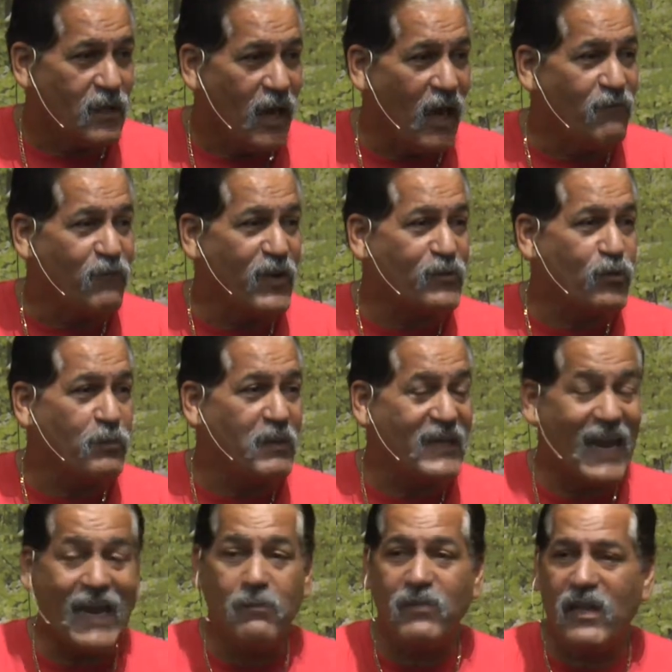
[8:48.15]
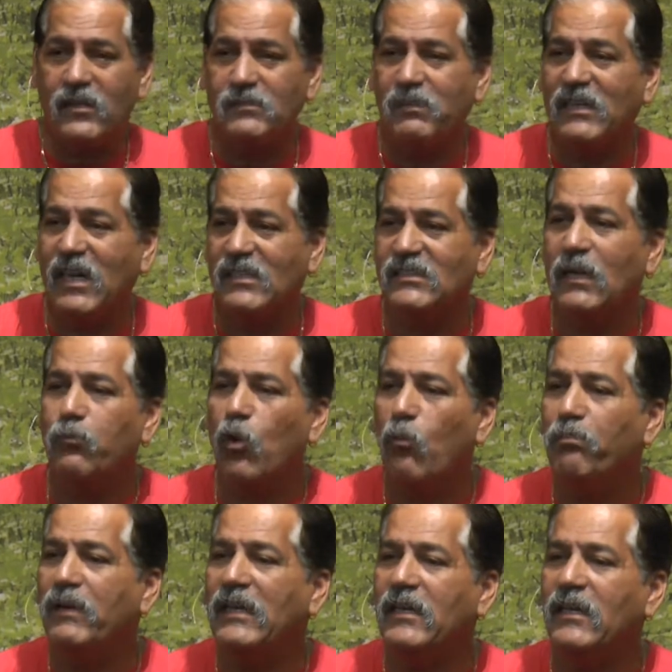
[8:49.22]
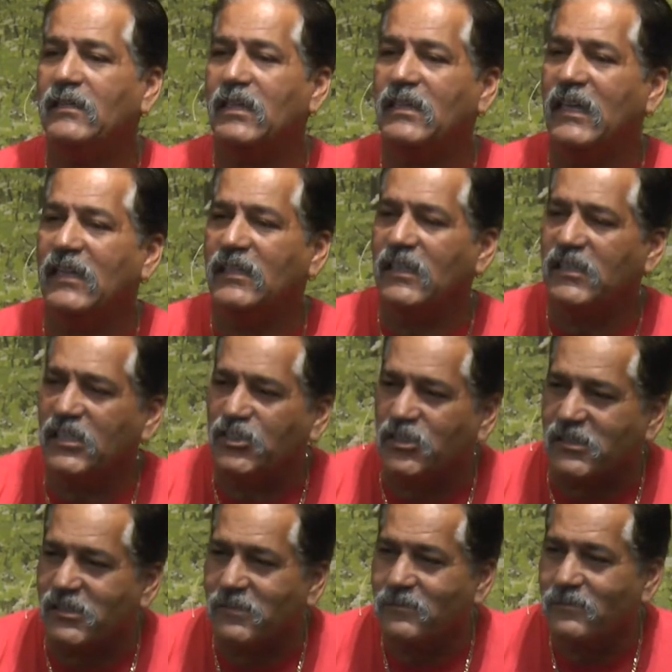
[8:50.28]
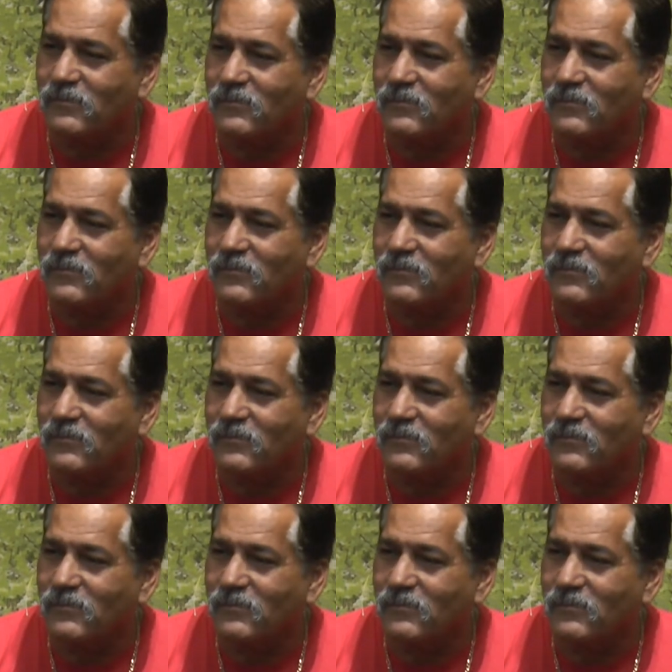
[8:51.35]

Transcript: And victory became theirs because they were obedient to digging the ditches.